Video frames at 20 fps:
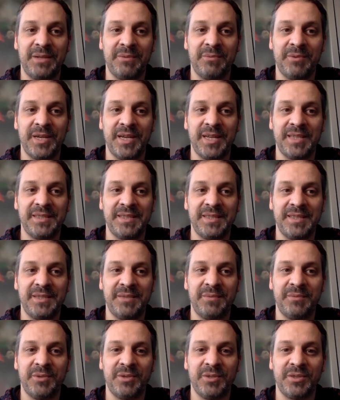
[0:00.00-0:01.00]
What I
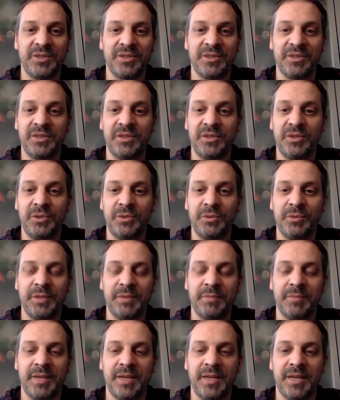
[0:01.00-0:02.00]
did was continue
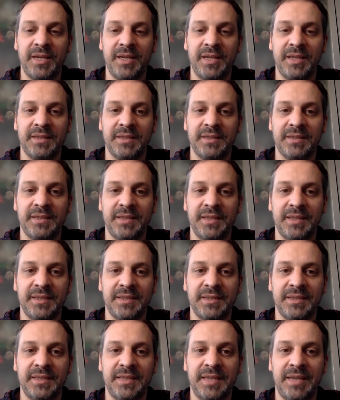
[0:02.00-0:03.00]
with my
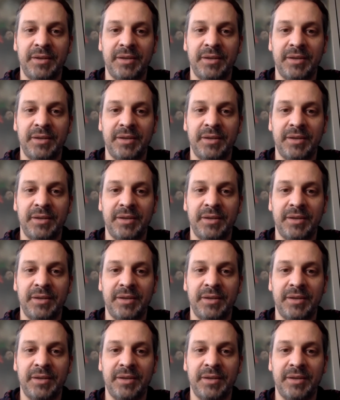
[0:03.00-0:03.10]
second